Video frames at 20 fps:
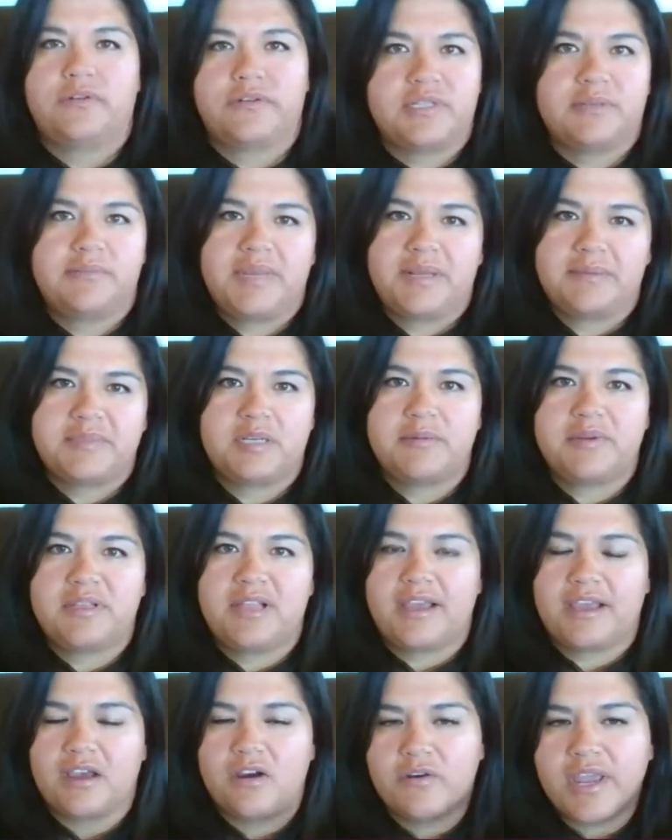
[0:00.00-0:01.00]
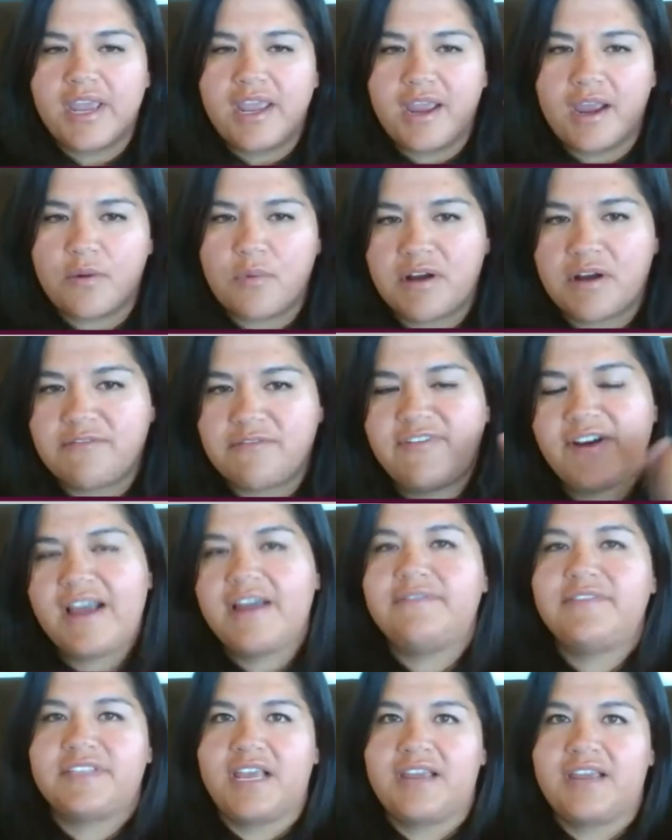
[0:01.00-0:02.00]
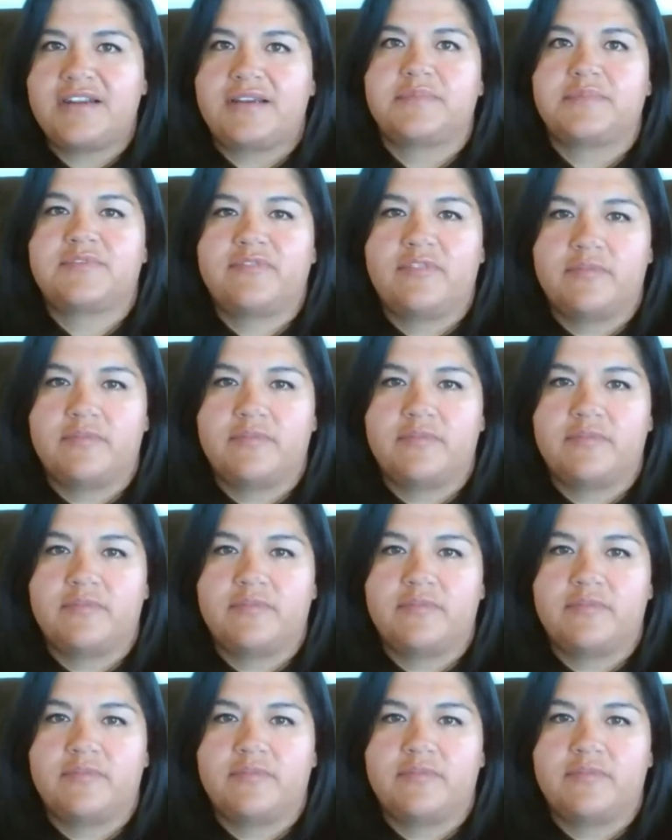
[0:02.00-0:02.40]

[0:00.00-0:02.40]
Or sometimes I'll be like, okay, I want 5 signups